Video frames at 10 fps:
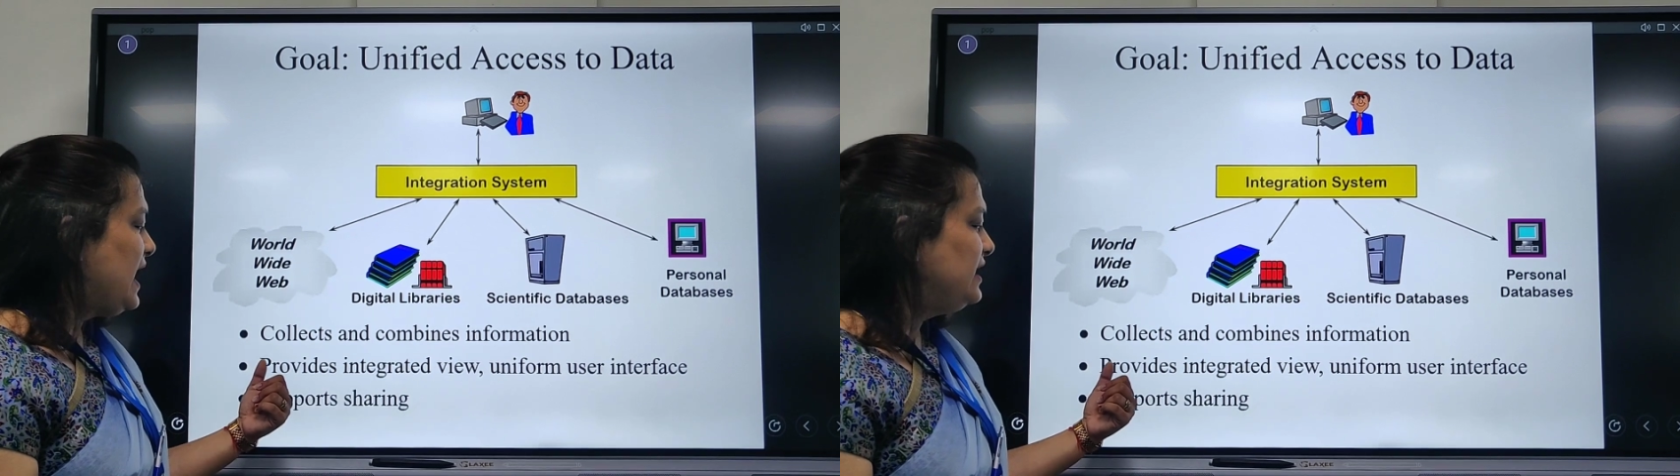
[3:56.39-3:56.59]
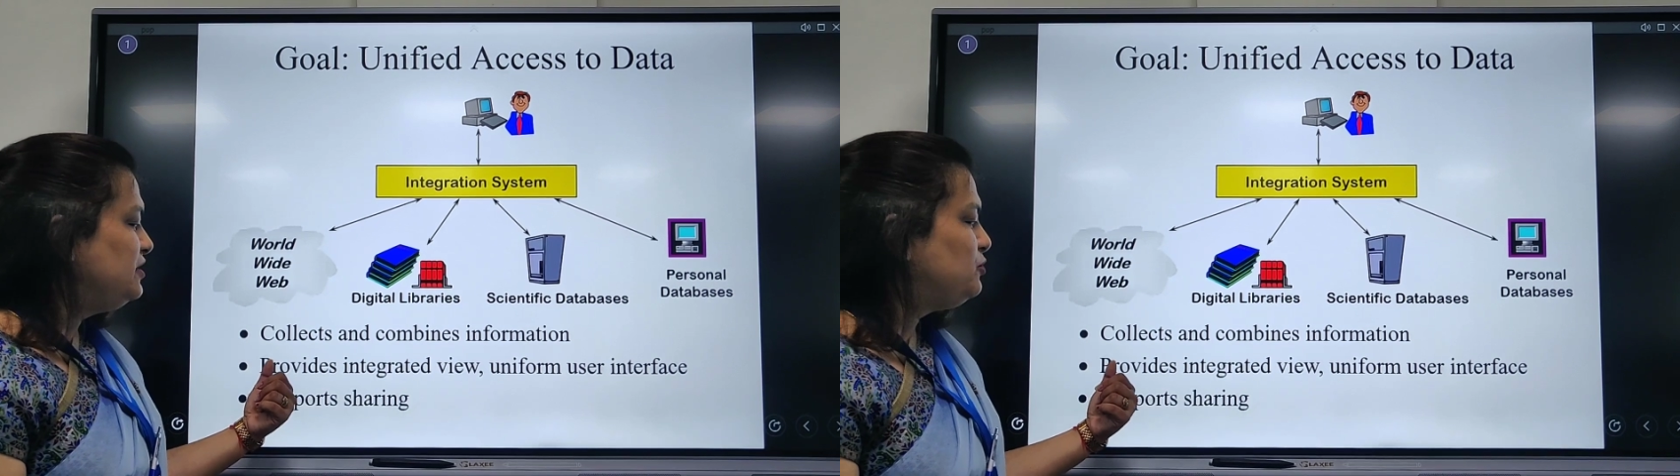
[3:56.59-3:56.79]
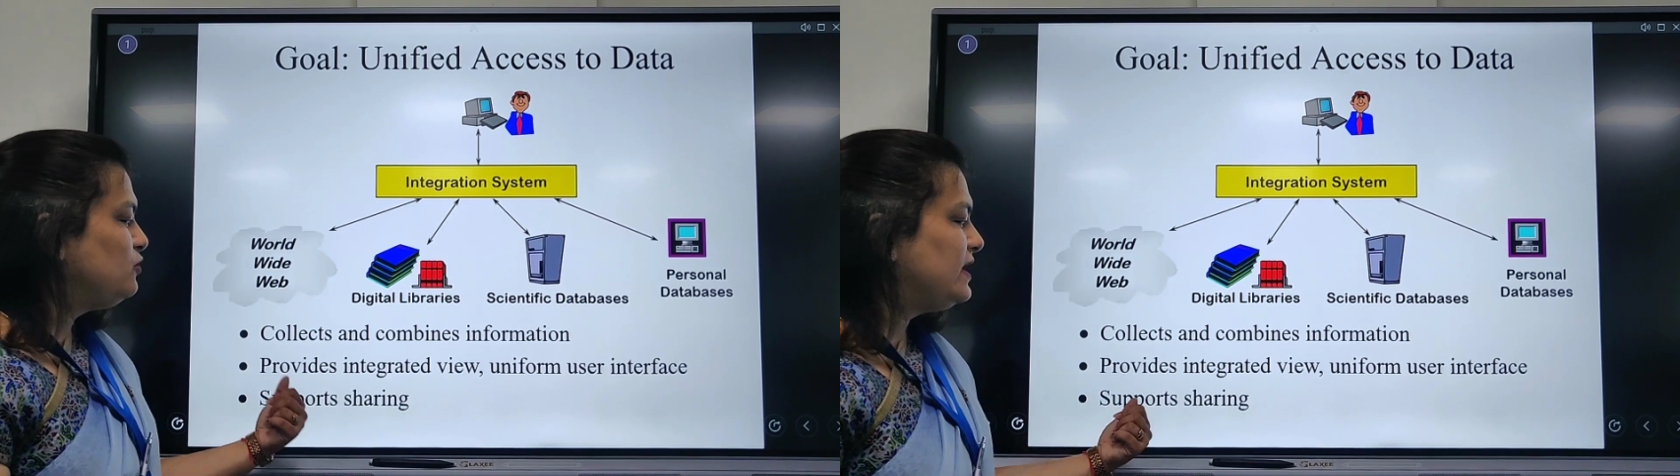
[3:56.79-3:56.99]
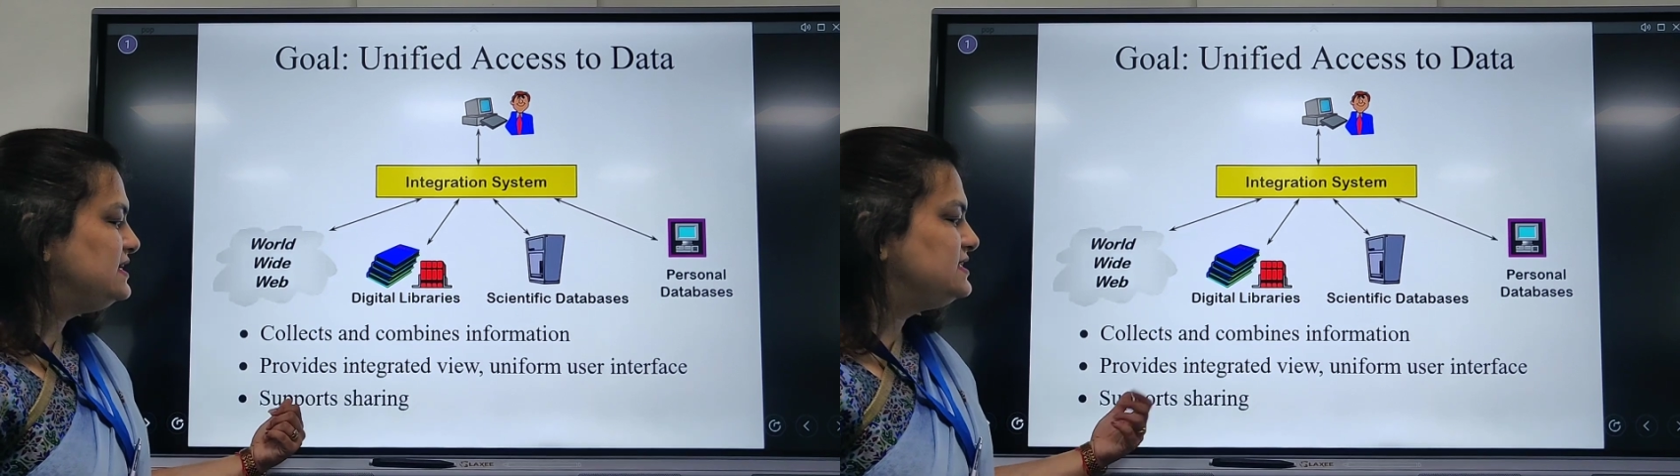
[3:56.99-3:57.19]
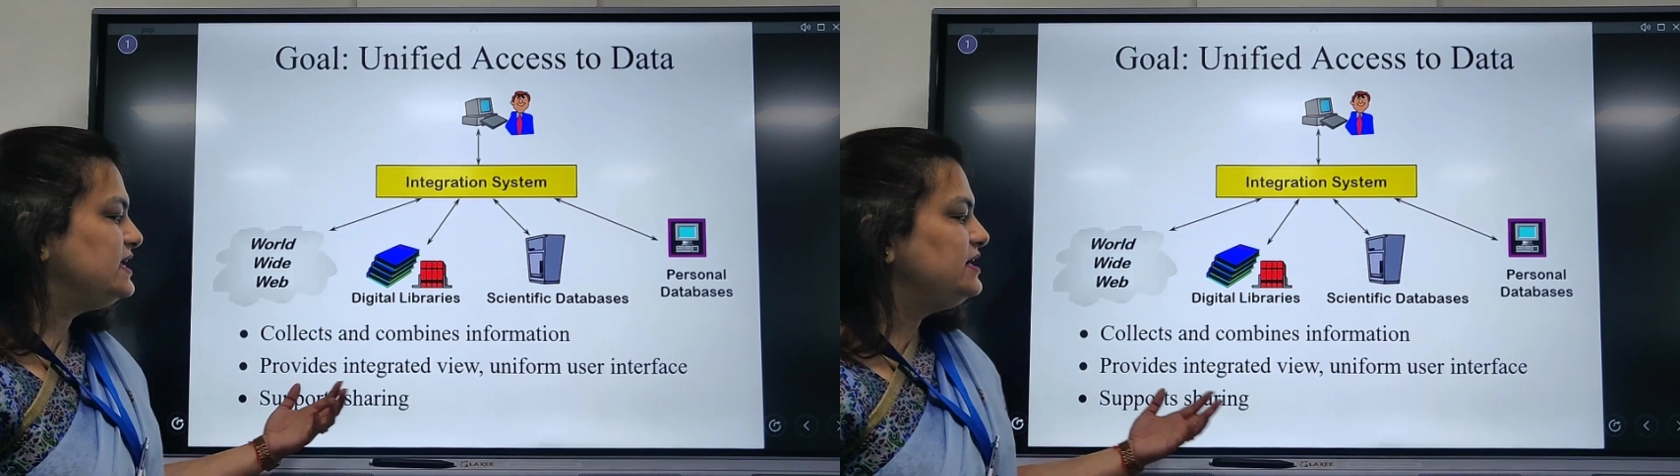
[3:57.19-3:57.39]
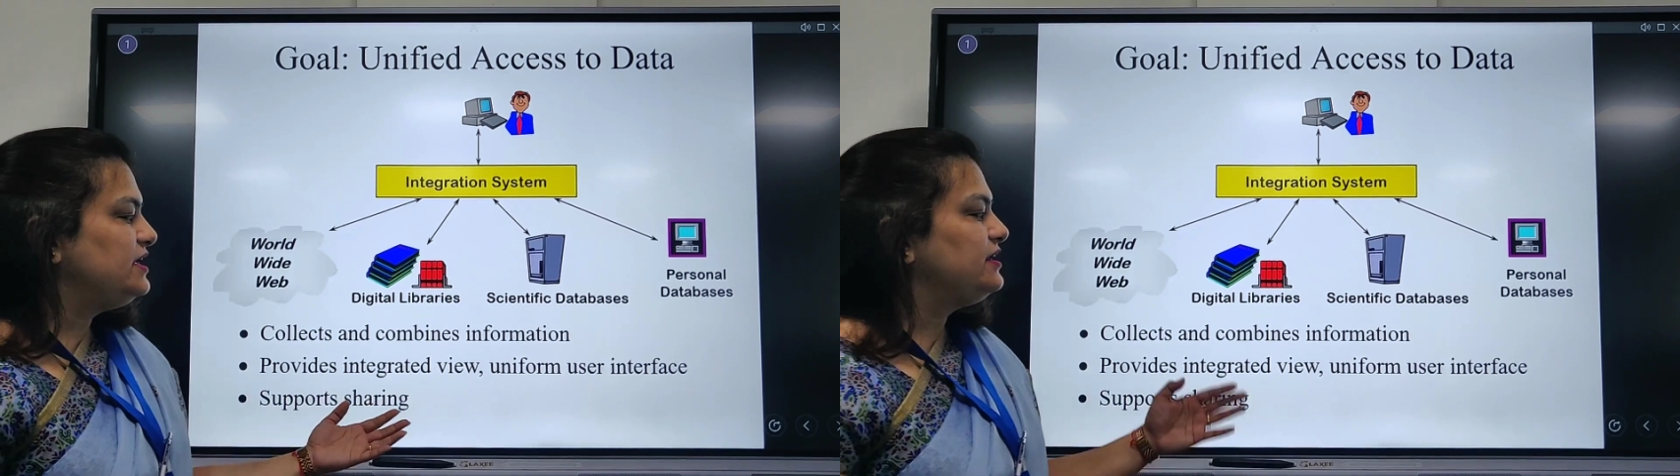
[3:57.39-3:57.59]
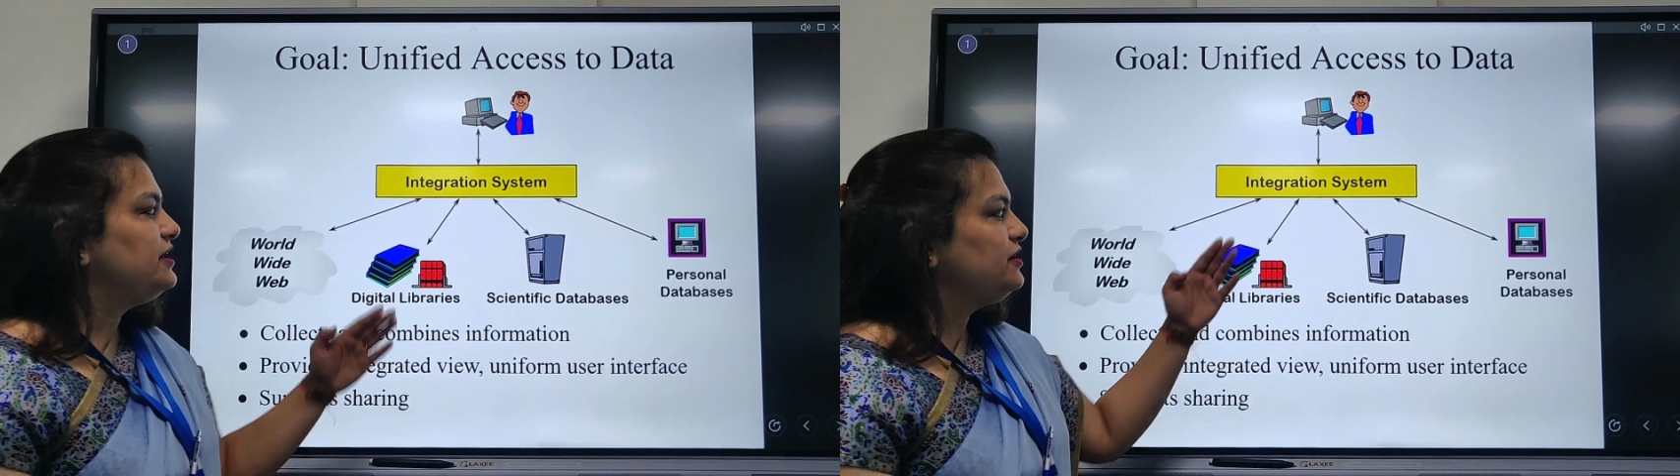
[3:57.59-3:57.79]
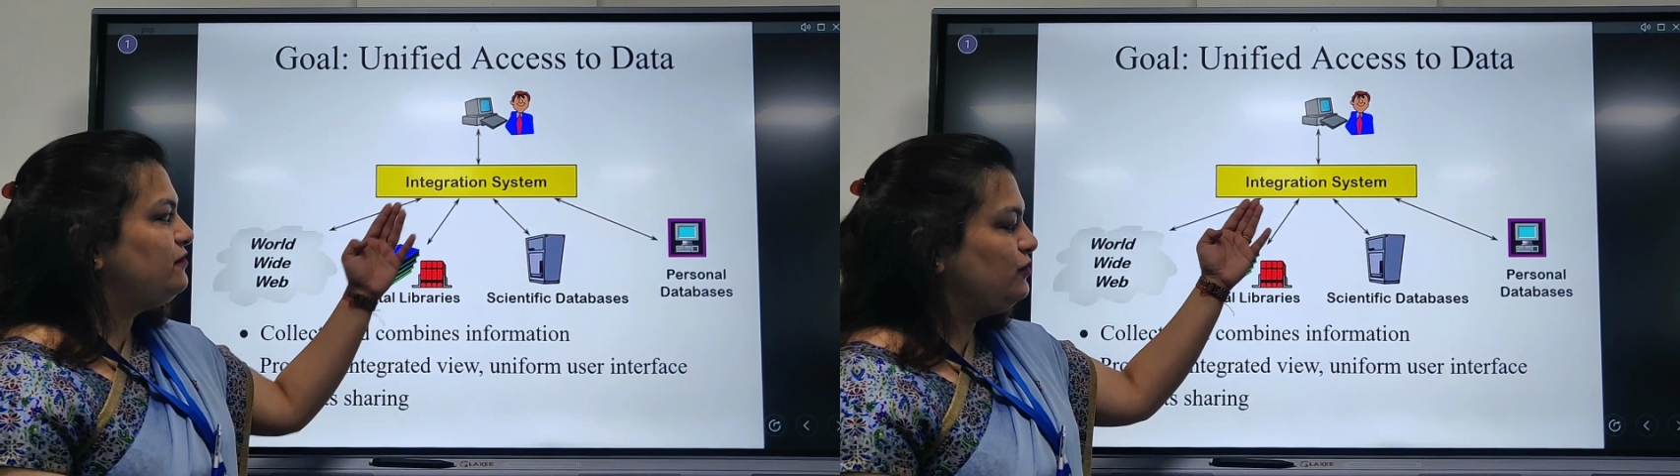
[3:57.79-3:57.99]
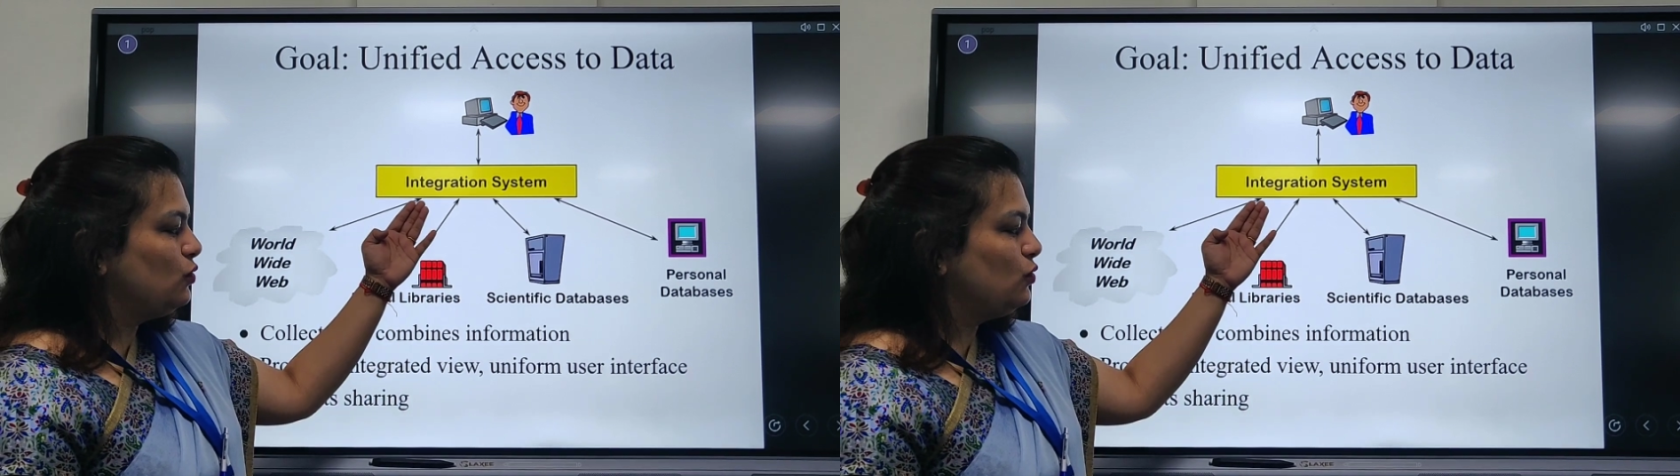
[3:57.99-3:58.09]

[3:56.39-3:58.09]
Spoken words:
and it provides the integrated